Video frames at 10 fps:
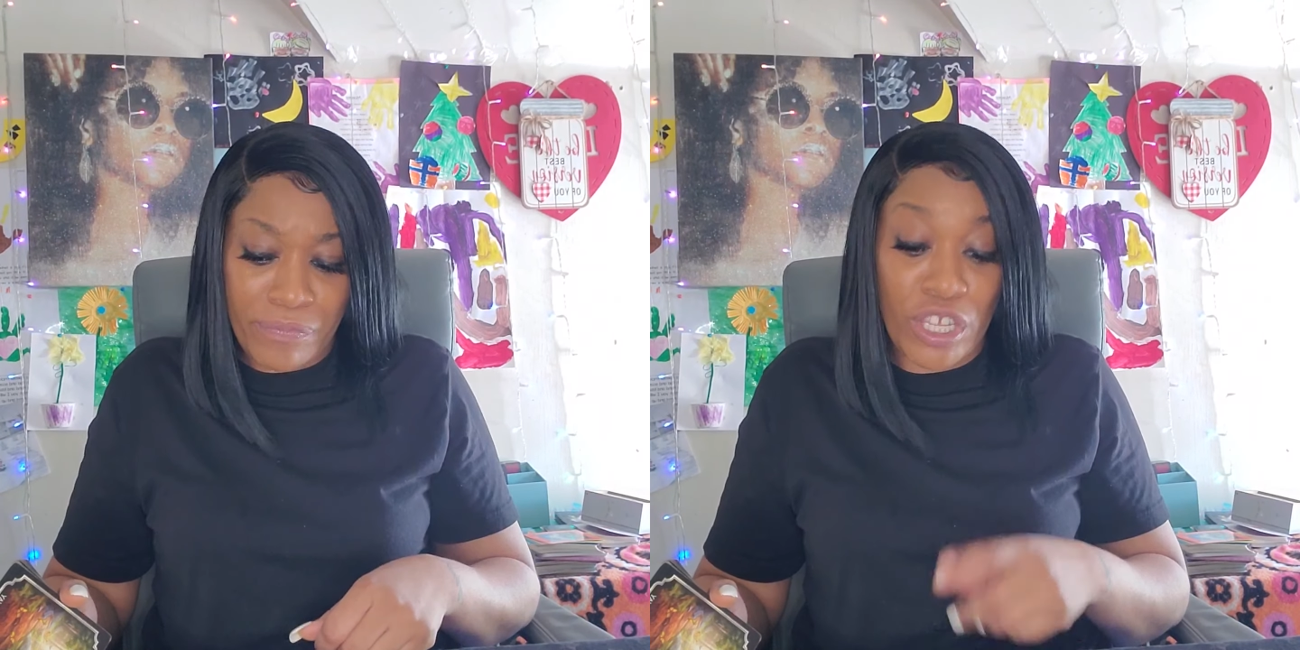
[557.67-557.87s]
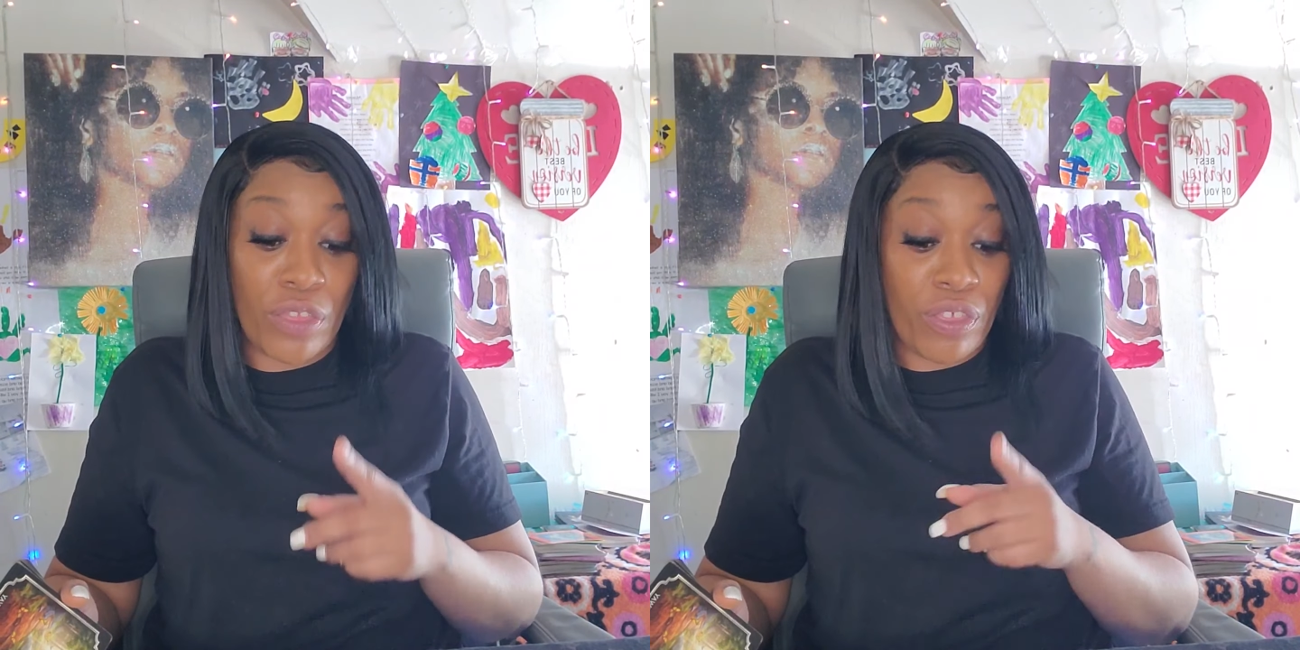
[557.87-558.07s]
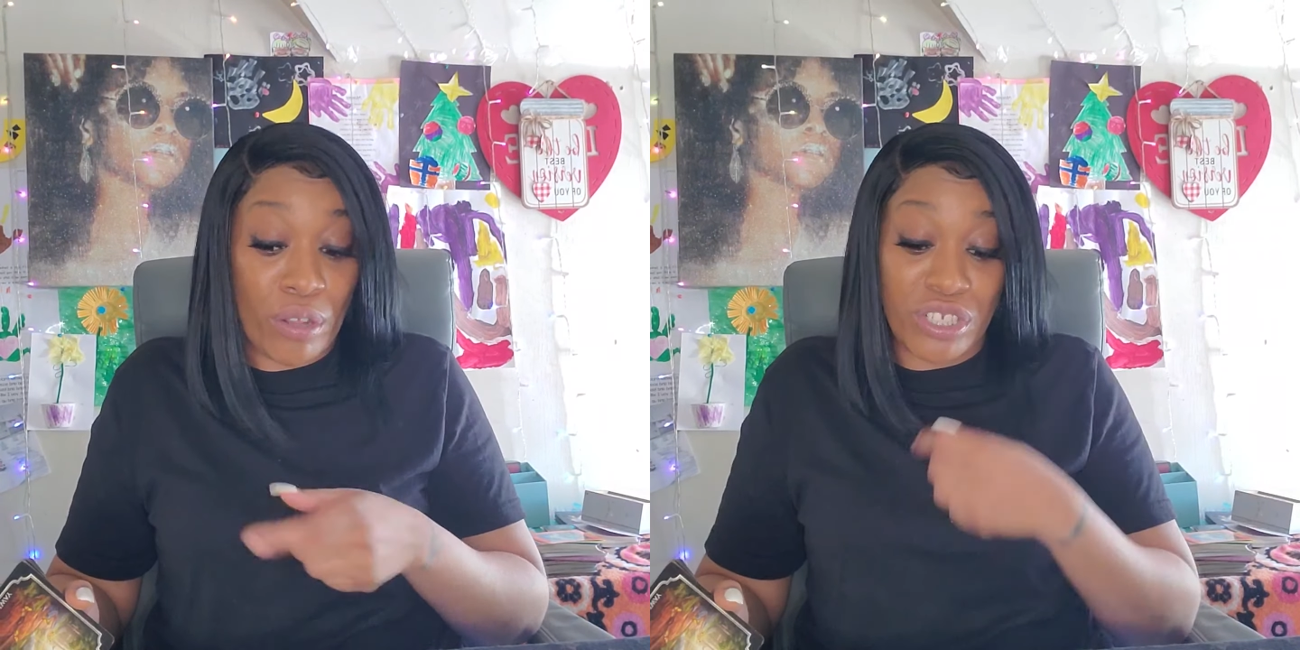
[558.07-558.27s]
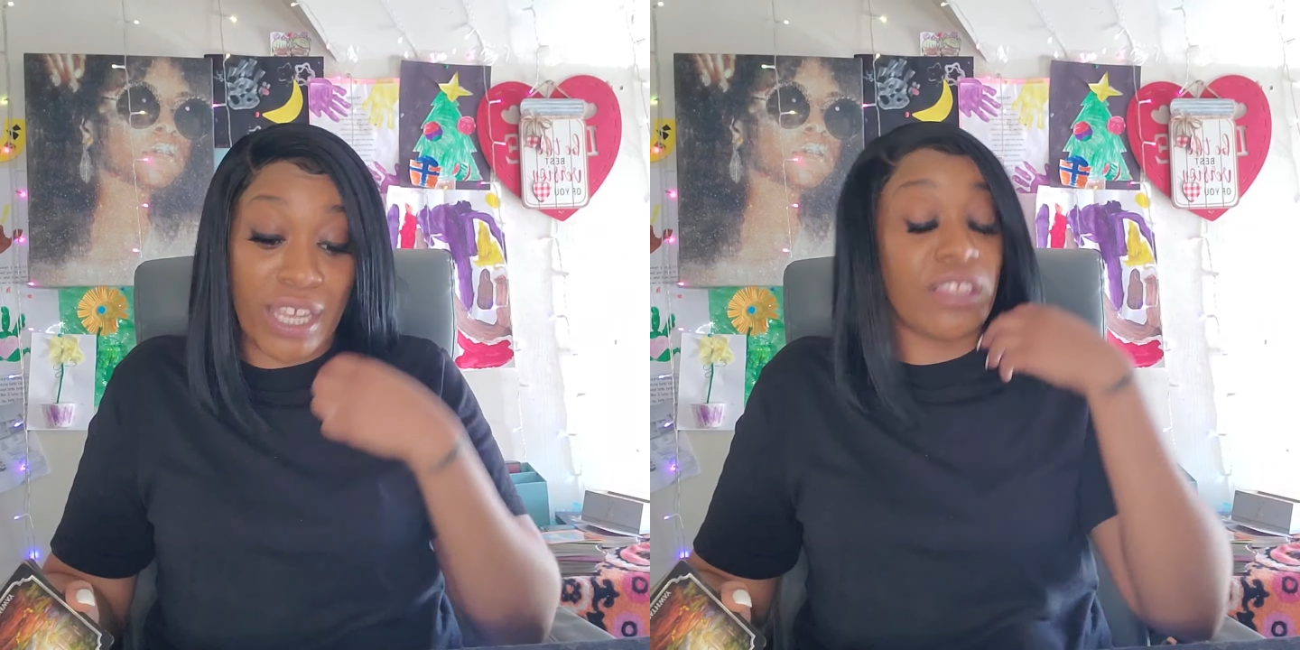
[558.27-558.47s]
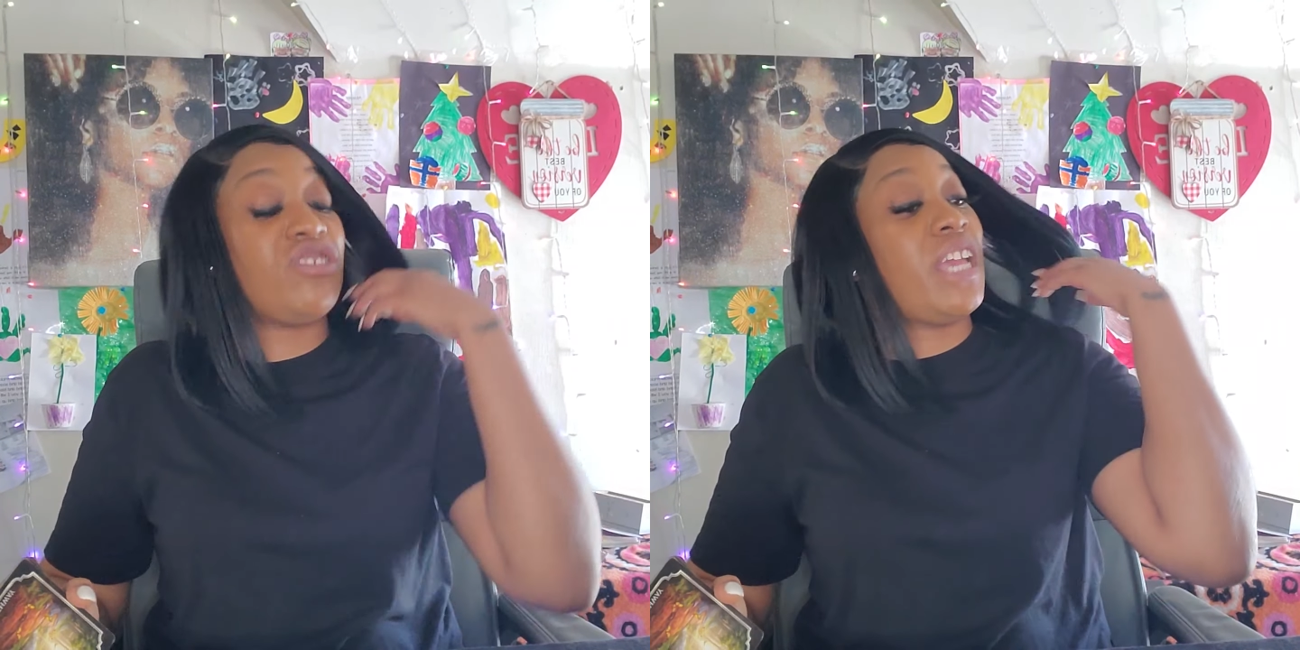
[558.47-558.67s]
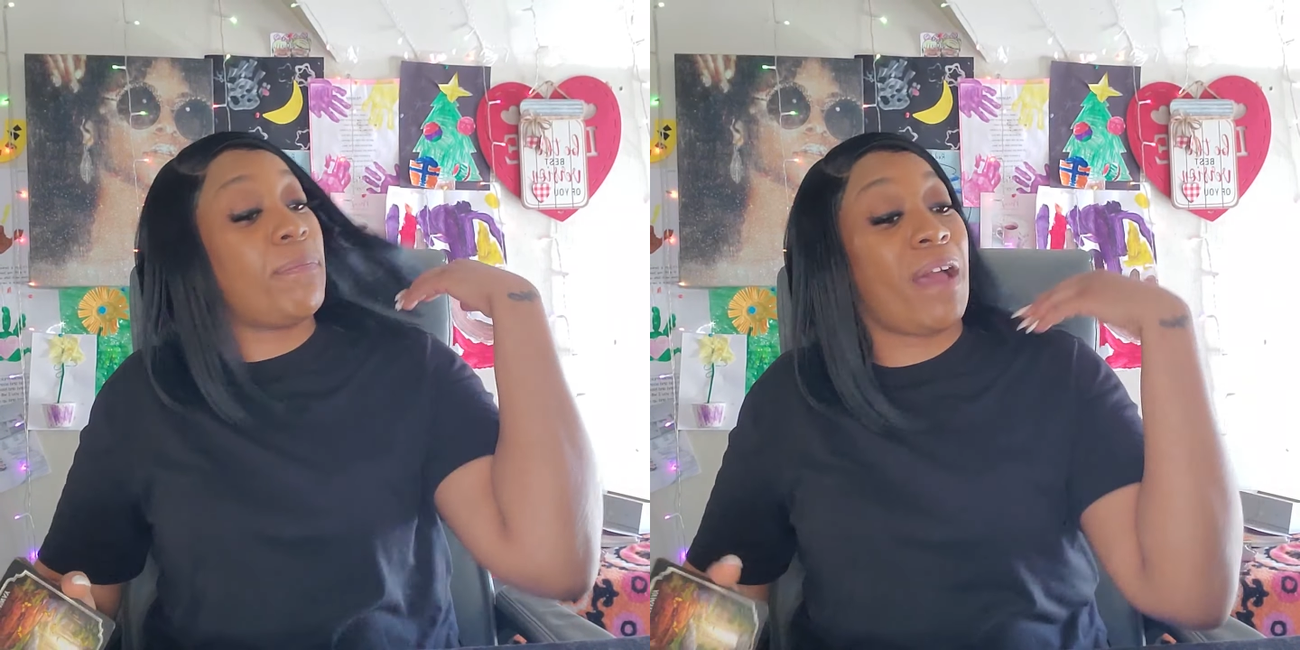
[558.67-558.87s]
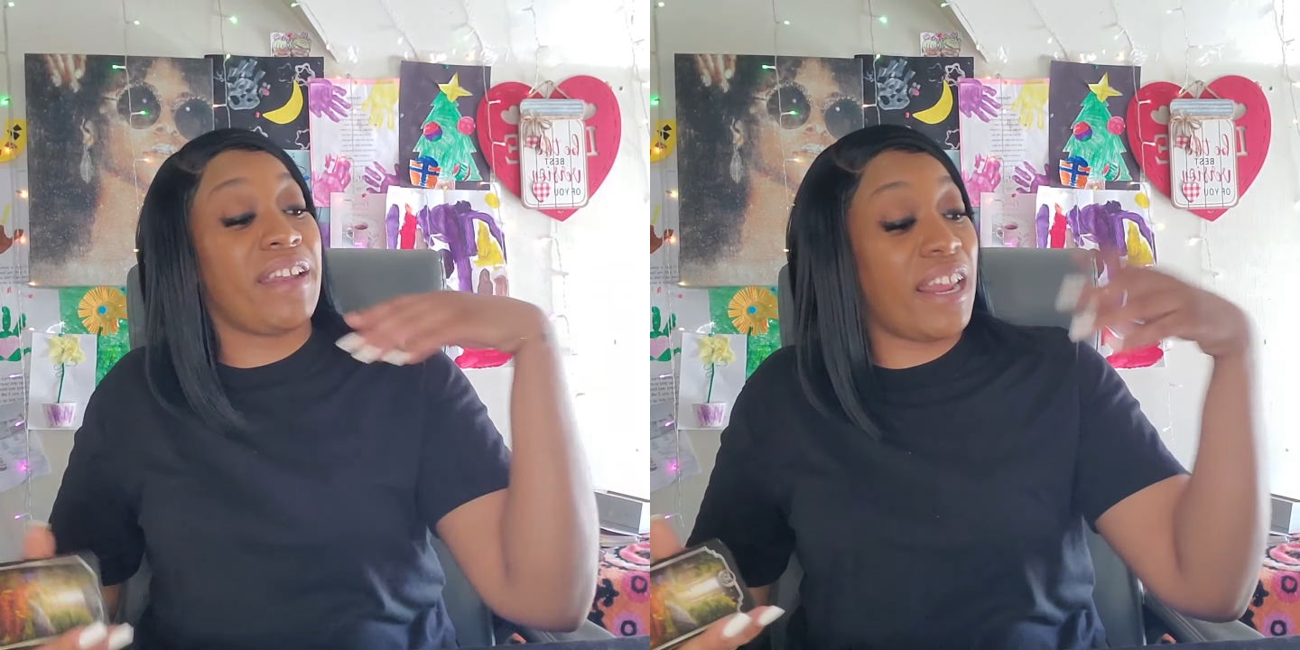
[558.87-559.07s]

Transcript: You thought you hit the jackpot.